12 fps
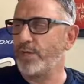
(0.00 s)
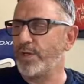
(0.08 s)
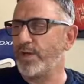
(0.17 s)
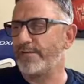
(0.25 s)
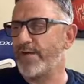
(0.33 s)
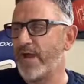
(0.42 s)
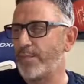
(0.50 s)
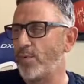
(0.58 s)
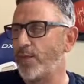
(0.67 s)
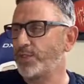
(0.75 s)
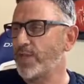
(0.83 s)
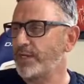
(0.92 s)
you get 5
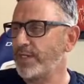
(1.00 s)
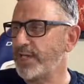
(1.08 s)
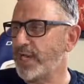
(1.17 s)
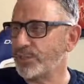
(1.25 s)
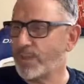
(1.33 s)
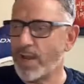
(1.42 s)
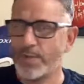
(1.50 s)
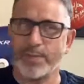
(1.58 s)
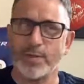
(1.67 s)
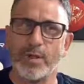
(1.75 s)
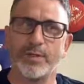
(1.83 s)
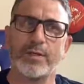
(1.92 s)
points at Diaz, you're probably
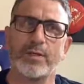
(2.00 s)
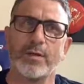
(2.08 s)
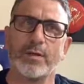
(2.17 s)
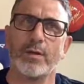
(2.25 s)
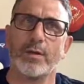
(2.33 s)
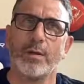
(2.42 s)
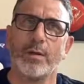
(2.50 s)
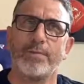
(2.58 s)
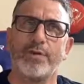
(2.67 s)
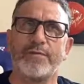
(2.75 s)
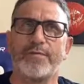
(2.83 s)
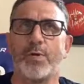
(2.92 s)
lucky.
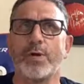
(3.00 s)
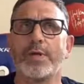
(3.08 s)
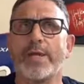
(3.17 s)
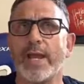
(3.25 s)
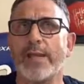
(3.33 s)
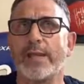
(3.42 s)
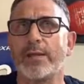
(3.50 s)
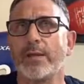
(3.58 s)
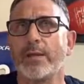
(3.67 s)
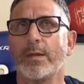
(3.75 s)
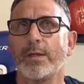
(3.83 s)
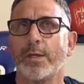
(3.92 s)
But at 4K,
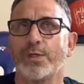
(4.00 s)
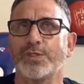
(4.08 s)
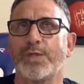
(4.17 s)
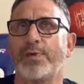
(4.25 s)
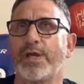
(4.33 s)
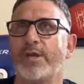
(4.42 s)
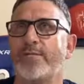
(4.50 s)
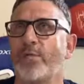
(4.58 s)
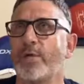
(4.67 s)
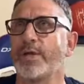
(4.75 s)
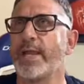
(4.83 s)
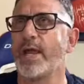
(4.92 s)
say playing a
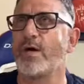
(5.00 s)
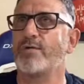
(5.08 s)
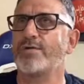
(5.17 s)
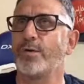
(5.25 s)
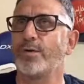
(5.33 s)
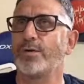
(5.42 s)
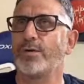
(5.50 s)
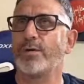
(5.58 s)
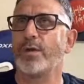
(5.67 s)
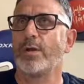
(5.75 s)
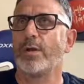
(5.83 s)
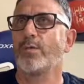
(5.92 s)
4K outfielder,
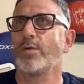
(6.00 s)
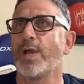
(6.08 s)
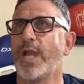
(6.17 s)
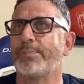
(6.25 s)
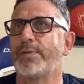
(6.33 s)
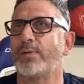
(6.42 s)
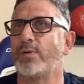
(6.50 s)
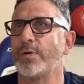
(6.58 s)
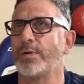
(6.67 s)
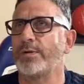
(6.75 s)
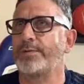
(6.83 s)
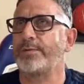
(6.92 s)
we're happy
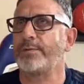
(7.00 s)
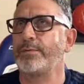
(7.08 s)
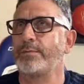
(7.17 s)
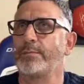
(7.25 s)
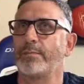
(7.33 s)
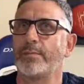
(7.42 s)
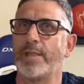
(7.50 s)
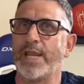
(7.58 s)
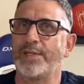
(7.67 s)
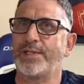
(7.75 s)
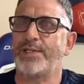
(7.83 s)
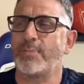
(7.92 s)
with
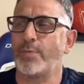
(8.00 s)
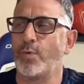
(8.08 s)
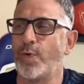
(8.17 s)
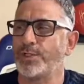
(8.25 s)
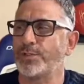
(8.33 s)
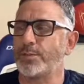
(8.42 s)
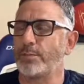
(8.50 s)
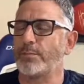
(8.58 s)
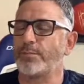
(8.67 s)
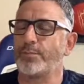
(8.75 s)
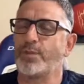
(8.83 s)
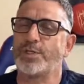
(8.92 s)
8 to 10 points.
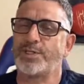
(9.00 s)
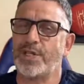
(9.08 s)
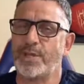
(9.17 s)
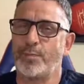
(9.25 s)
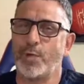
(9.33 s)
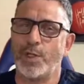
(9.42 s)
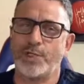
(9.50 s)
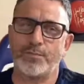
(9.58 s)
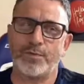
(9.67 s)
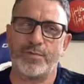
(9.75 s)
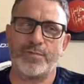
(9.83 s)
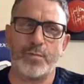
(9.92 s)
Usually 10 points
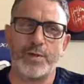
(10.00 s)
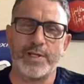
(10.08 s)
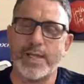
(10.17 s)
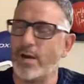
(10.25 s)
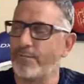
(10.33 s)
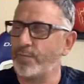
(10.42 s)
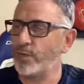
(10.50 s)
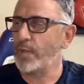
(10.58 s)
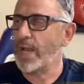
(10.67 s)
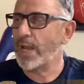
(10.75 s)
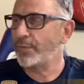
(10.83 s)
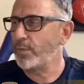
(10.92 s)
with a 4K outfielder we're
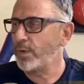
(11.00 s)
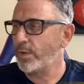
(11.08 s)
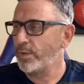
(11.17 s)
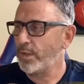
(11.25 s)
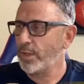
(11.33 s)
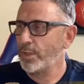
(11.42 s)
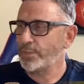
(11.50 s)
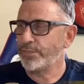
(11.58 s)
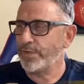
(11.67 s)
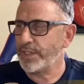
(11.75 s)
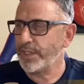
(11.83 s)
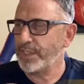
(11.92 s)
happy with. So
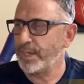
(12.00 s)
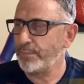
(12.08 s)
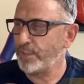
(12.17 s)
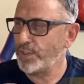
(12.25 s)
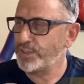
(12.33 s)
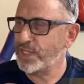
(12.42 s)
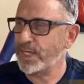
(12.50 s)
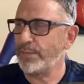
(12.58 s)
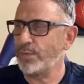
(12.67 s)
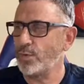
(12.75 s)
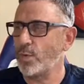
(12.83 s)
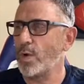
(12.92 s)
if you get 10 points out of him,
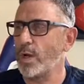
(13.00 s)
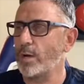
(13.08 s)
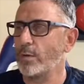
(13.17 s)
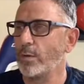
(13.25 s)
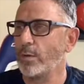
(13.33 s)
you're doing well.